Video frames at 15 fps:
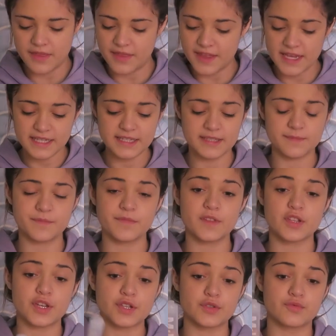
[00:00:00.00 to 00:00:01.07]
This
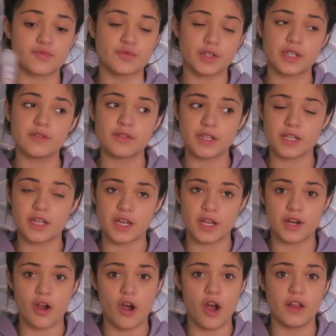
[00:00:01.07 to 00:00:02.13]
does really, really
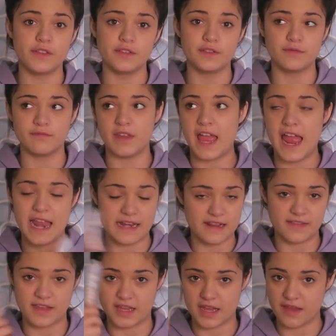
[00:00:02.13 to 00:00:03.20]
good on
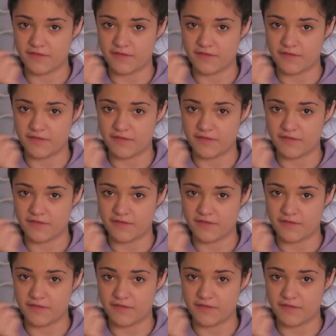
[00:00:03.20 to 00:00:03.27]
anything.